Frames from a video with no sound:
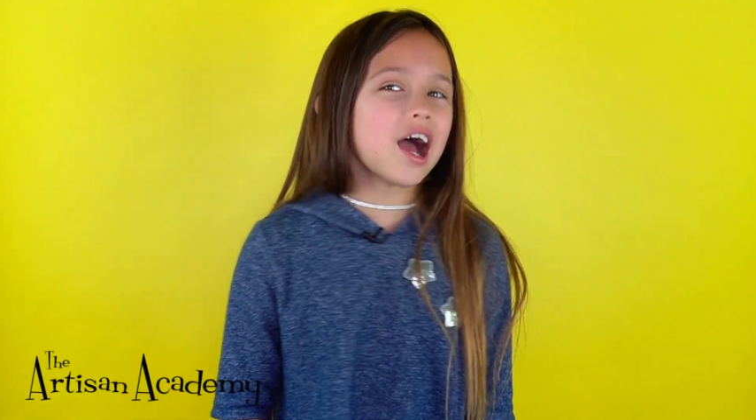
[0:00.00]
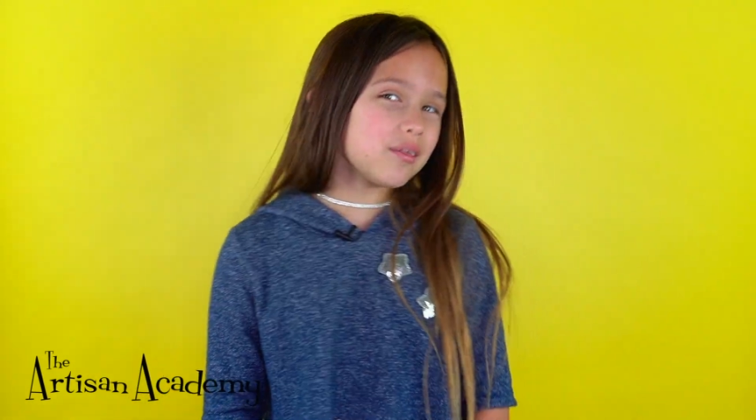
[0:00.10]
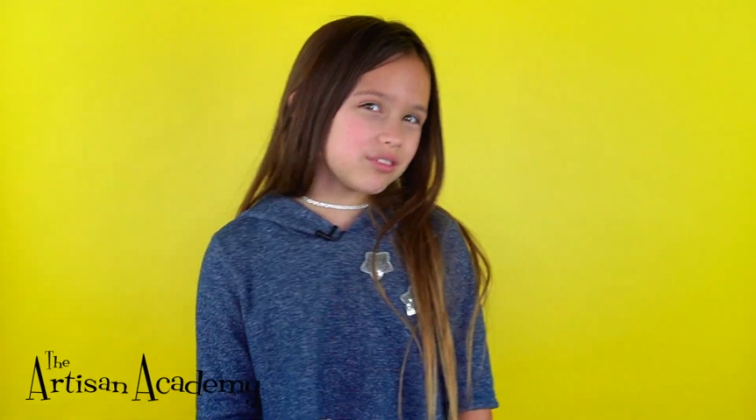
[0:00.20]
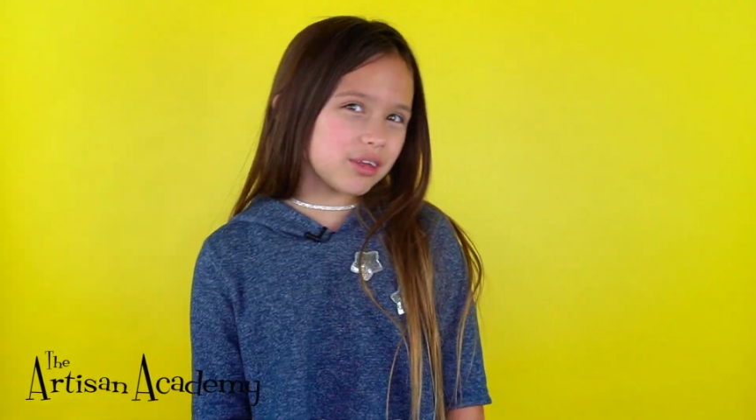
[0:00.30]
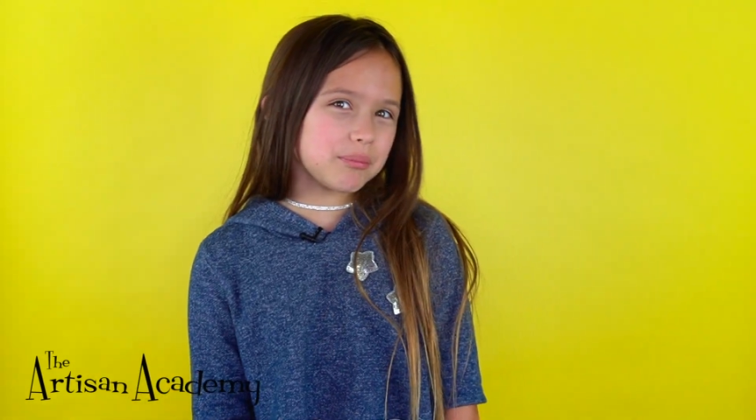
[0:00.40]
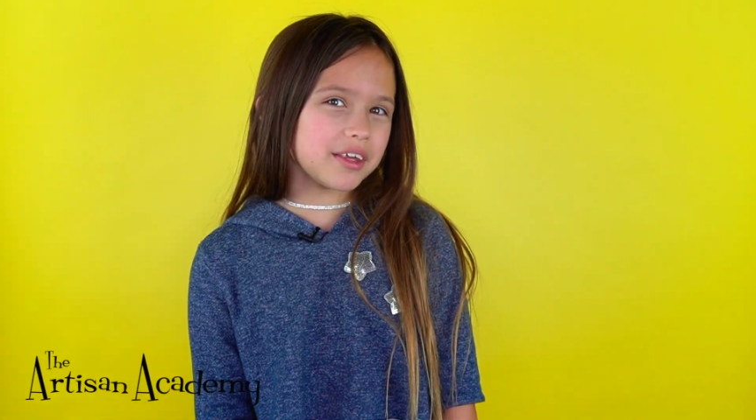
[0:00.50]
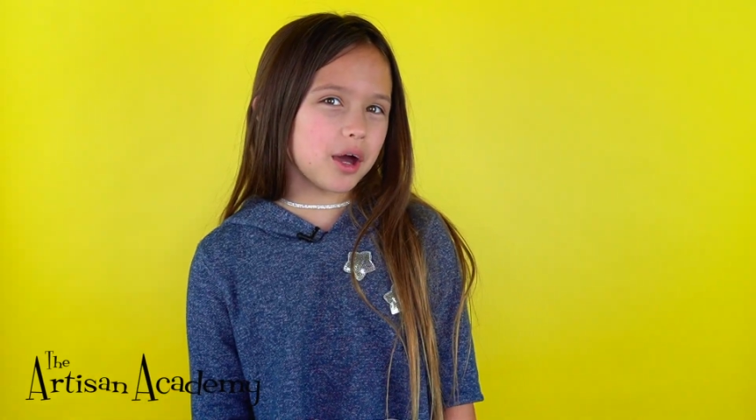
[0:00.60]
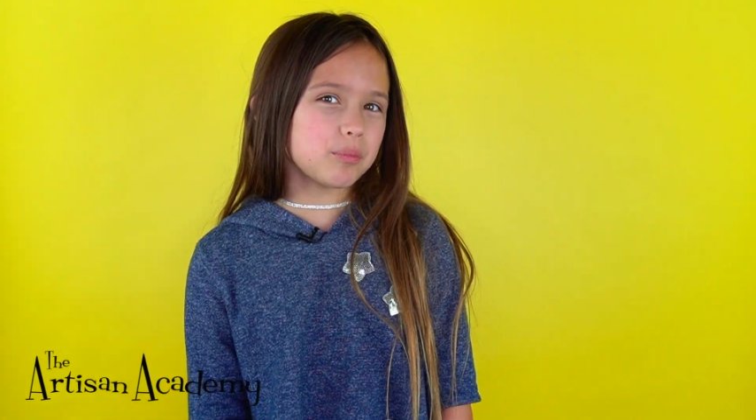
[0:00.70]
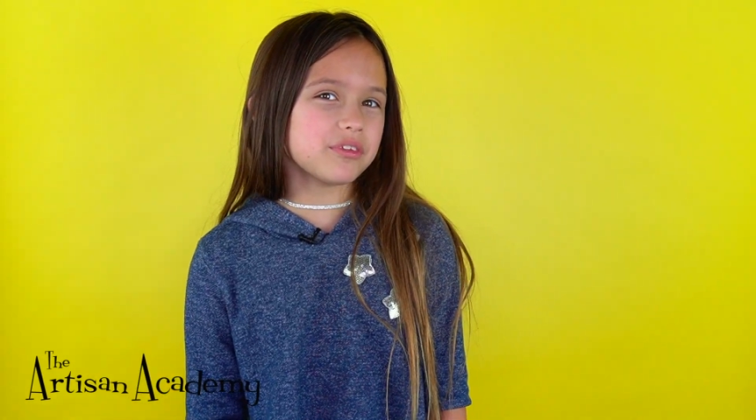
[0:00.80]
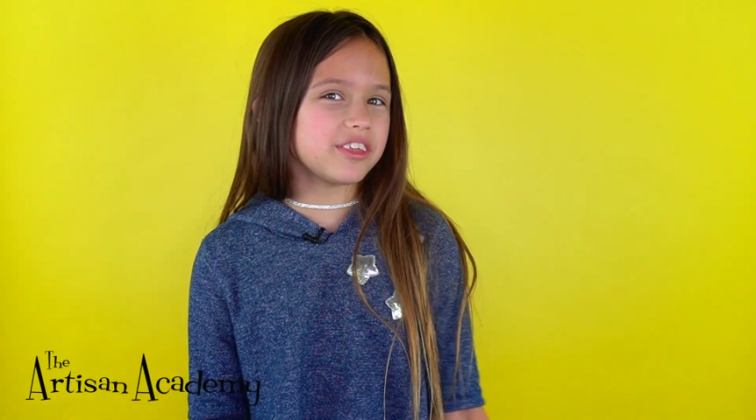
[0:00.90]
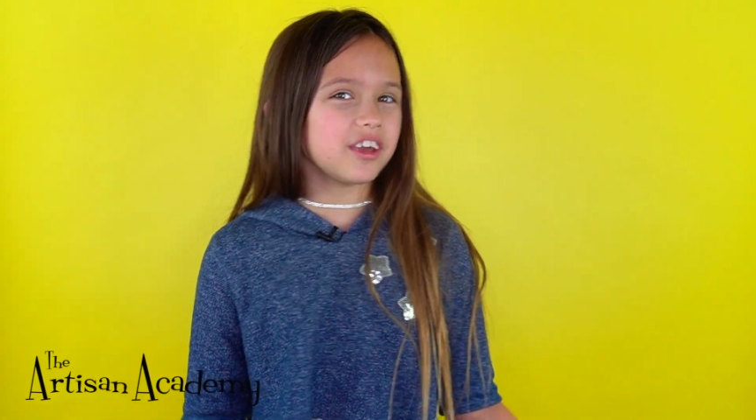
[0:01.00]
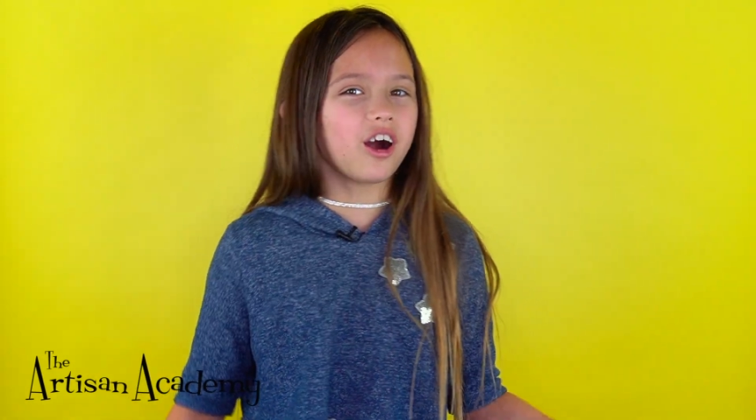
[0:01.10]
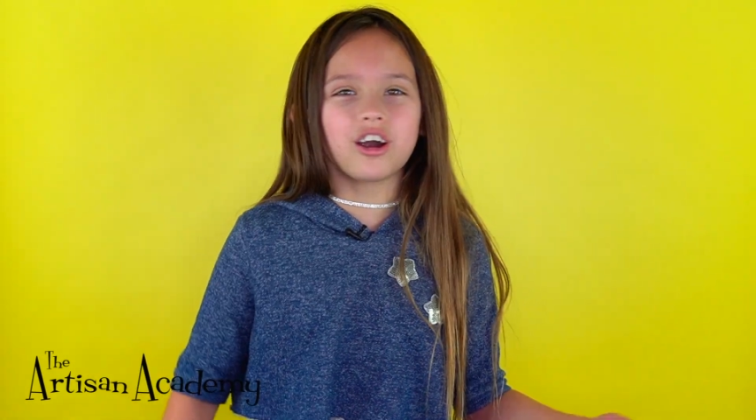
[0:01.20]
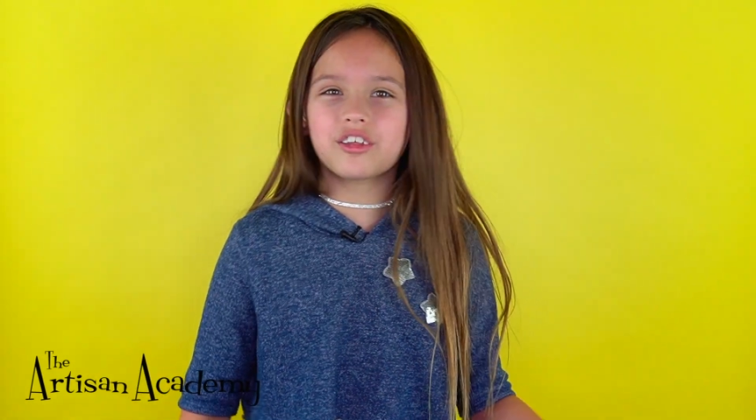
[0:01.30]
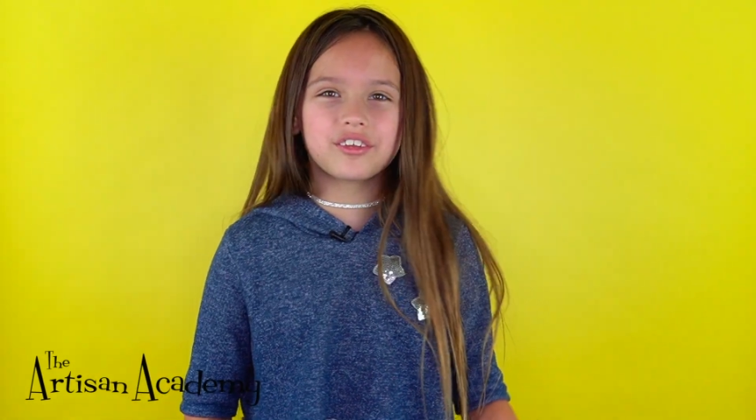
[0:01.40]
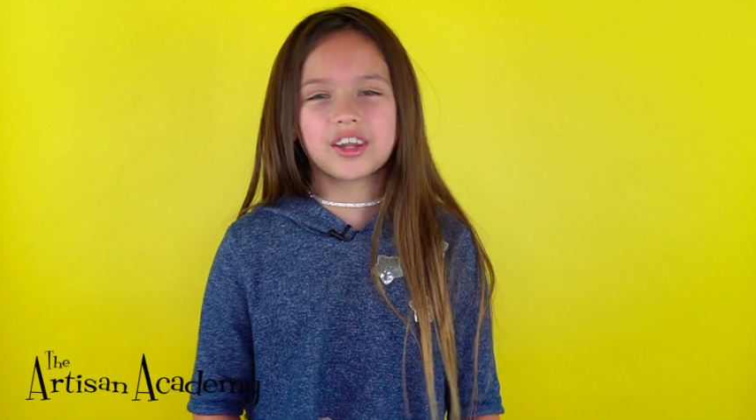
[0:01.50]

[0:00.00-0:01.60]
I'm teaming up with the Artisan